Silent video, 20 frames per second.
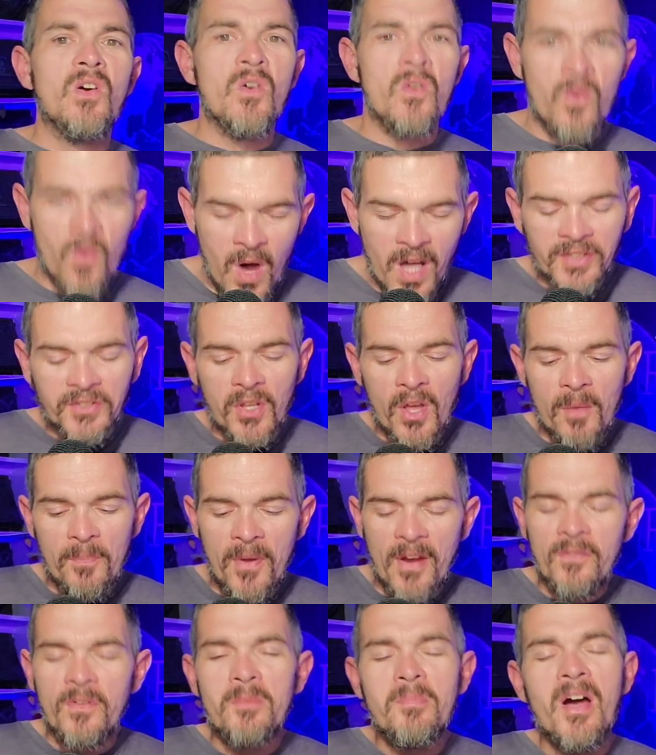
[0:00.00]
What's up,
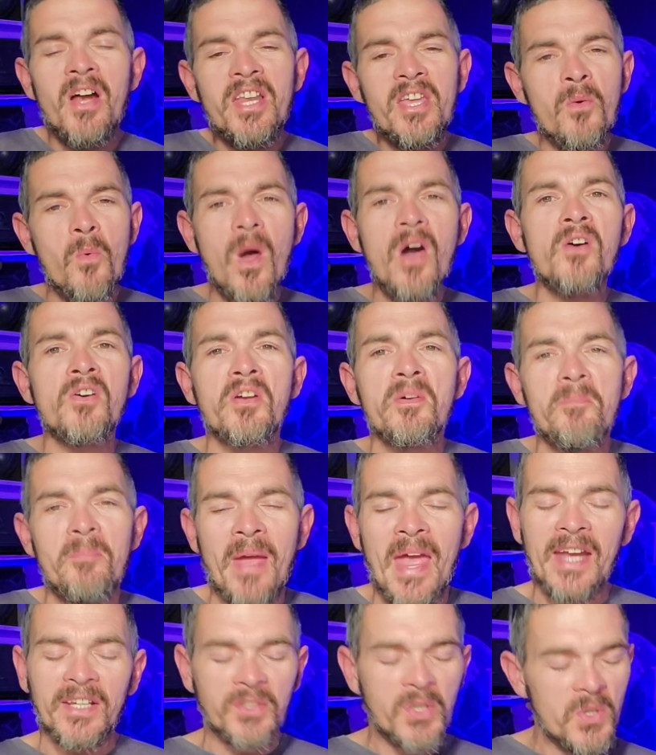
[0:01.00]
everybody? Welcome
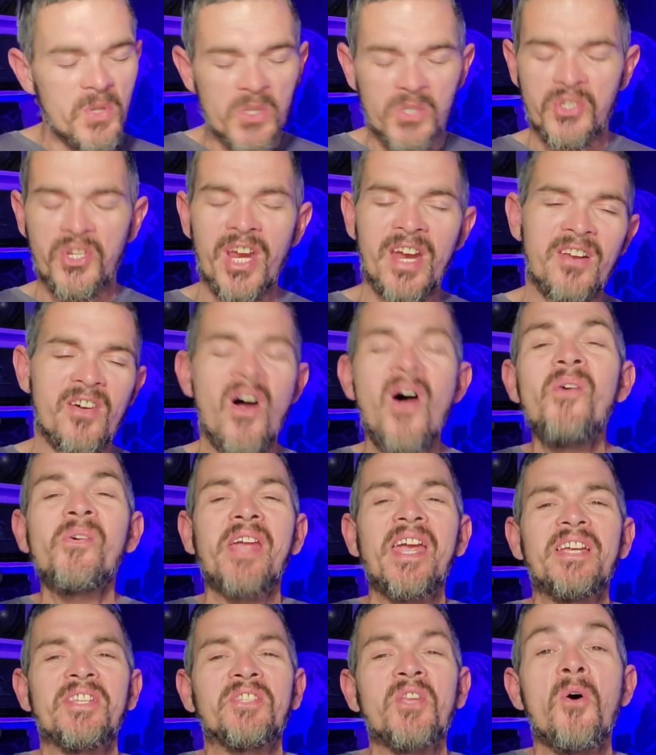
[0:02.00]
back to the channel.
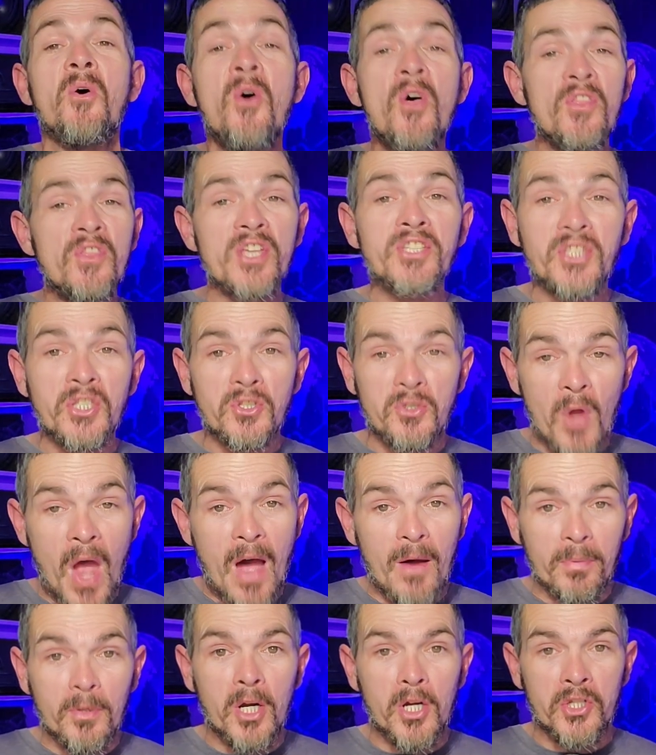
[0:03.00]
Okay, so this is
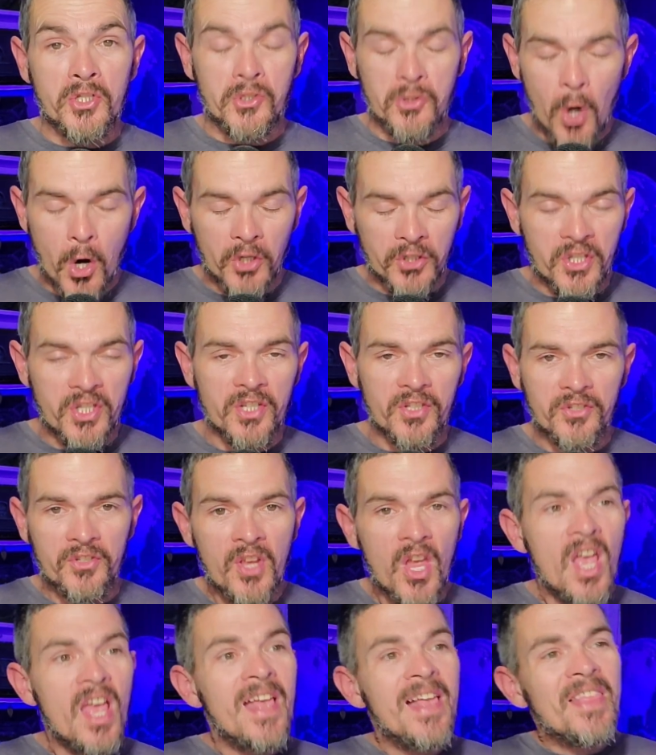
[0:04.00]
how I'm going to start this.
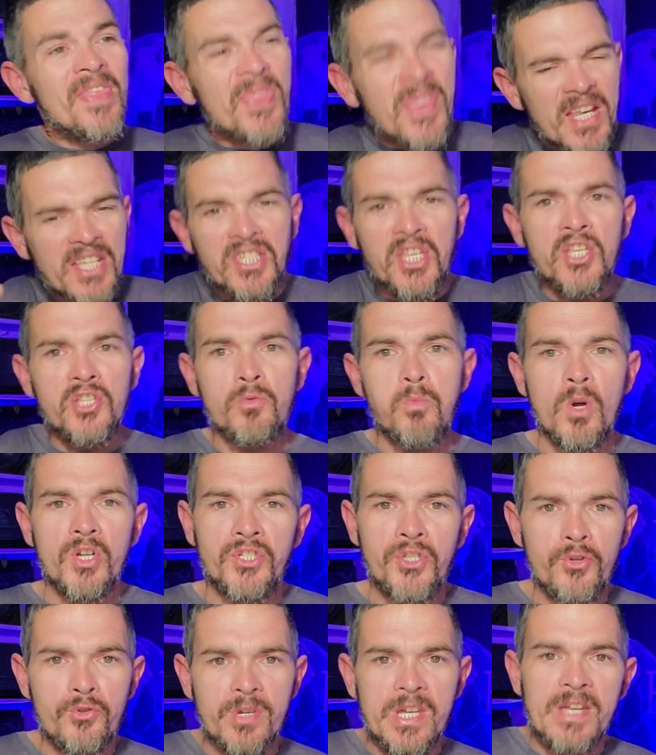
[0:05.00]
This is
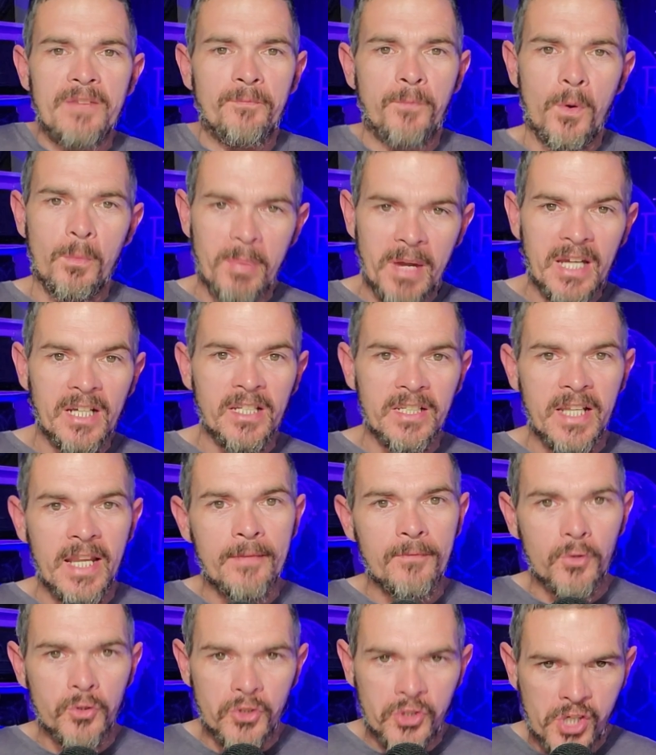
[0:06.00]
what you get for being an
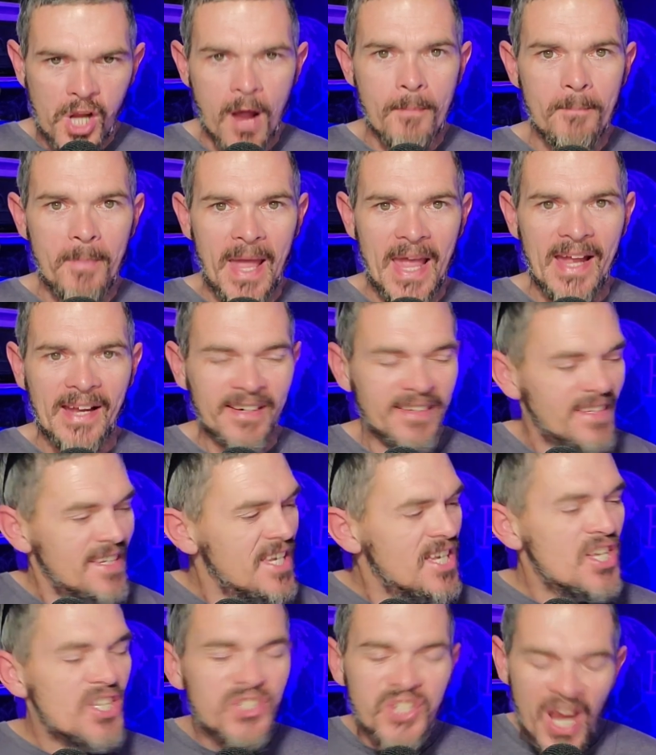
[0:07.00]
evil scumbag.
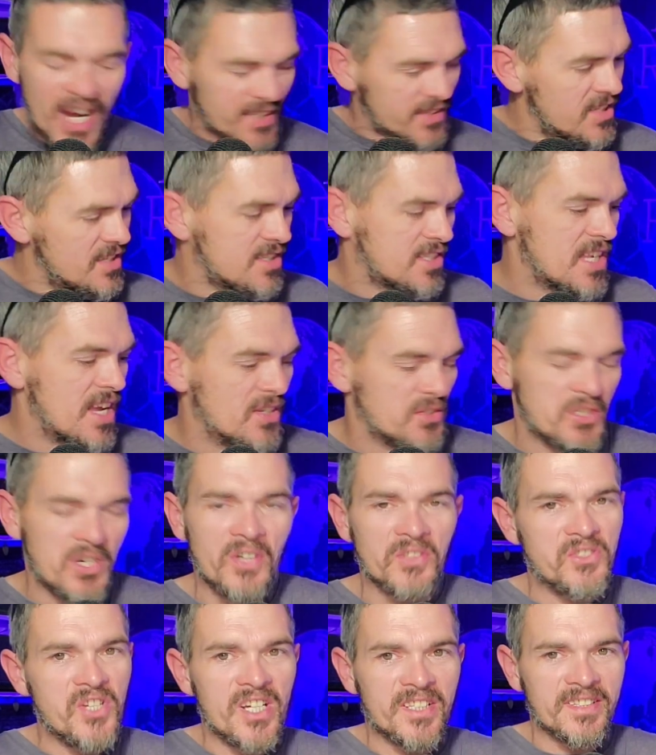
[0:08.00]
Check this out,
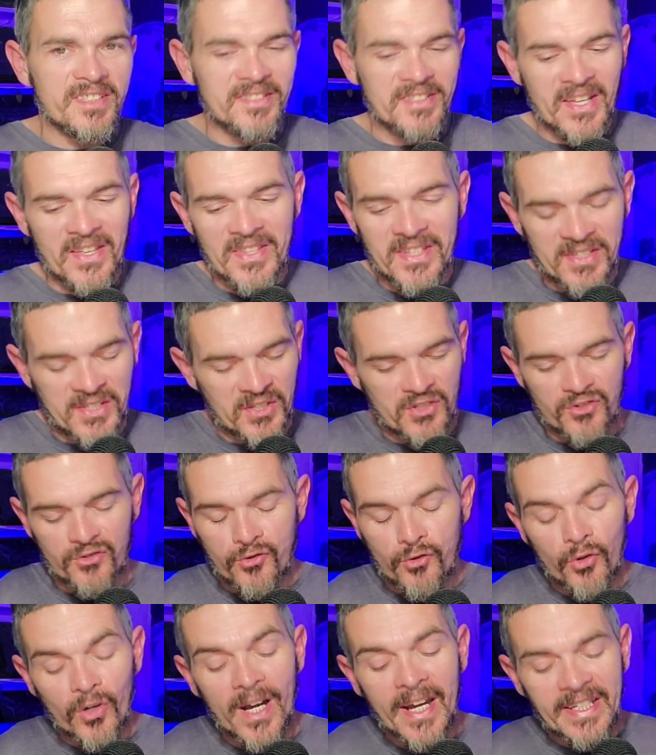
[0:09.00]
y'all. Check this out. This is
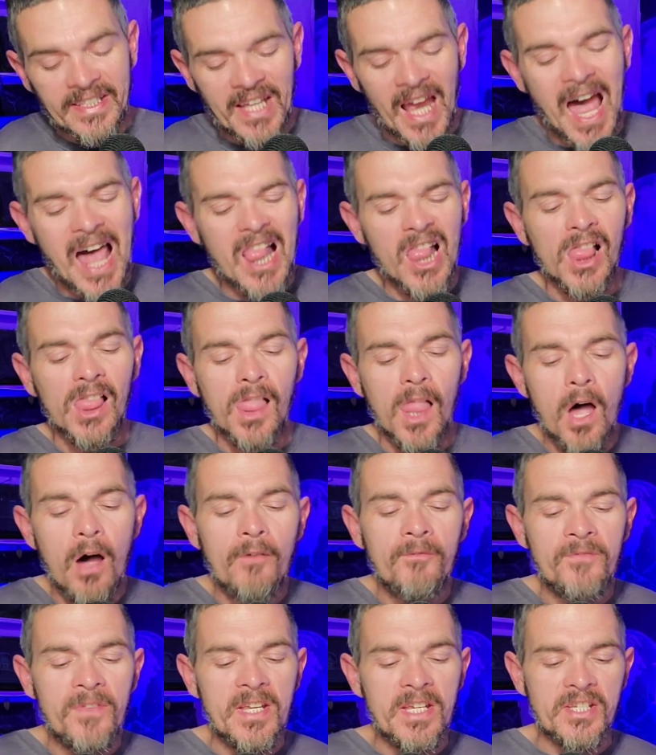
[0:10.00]
great. I
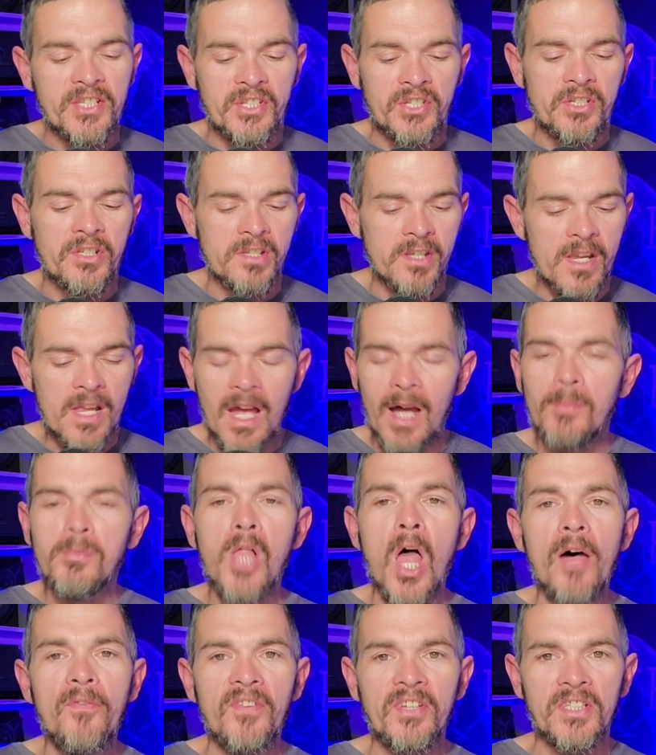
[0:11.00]
love this. I'm
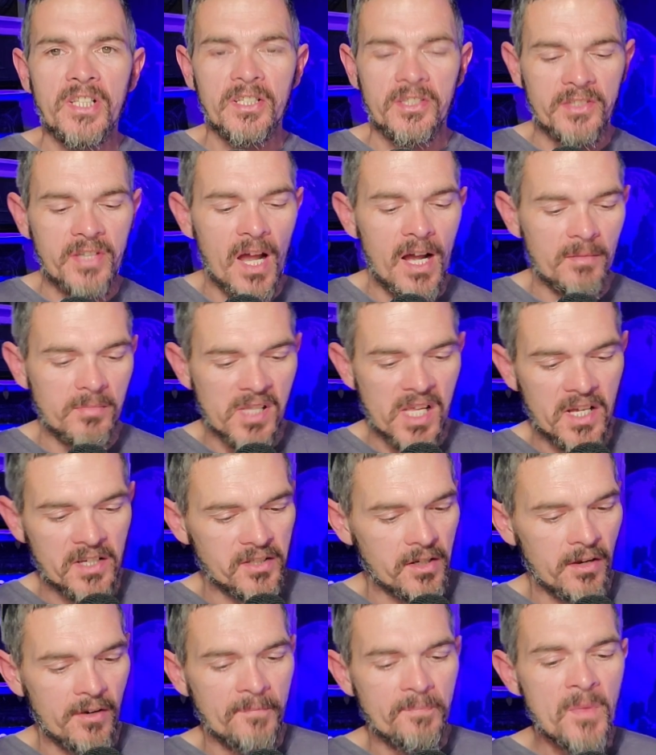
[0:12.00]
loving this timeline,
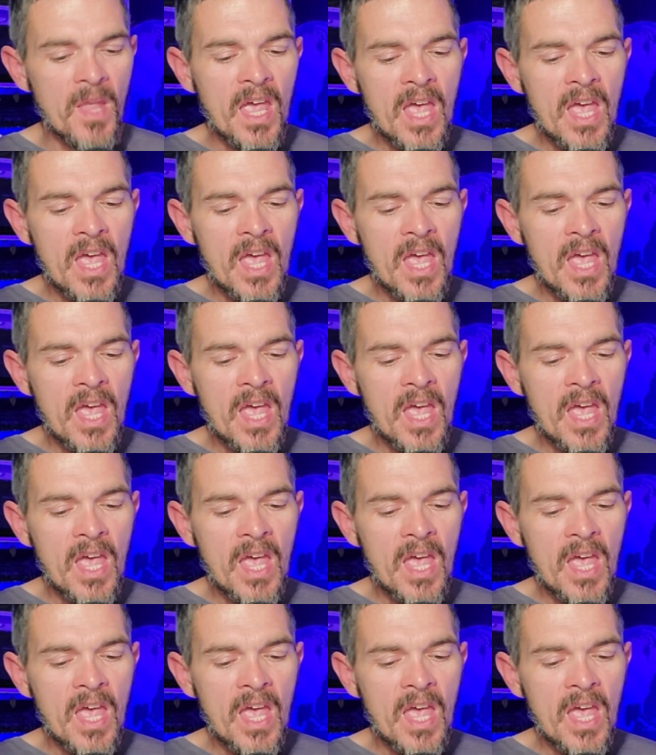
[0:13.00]
y'all.